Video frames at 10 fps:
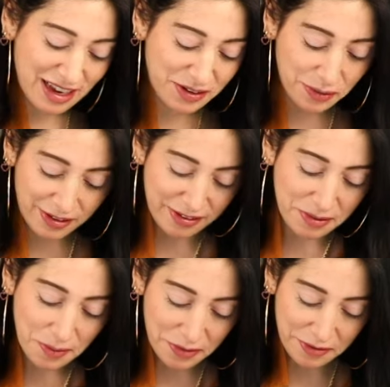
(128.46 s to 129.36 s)
You've got this
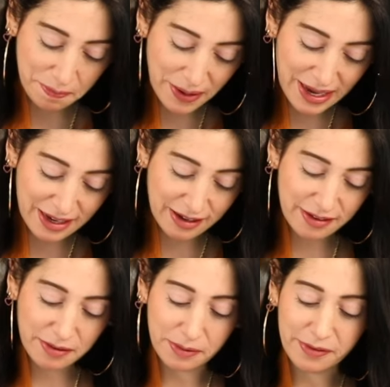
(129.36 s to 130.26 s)
gorgeous pink
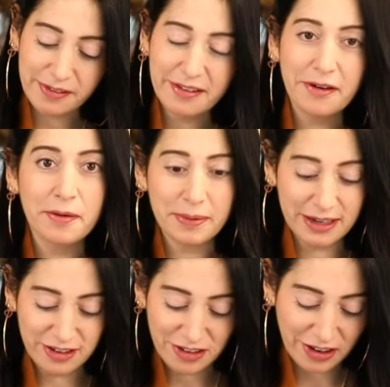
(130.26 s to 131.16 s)
sort of
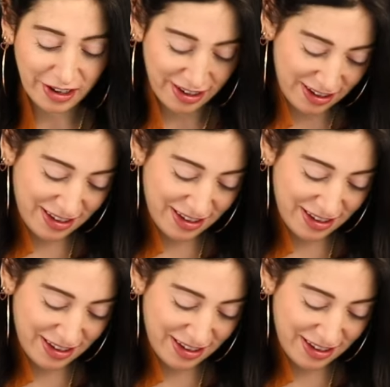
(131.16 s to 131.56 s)
syrupy sugar.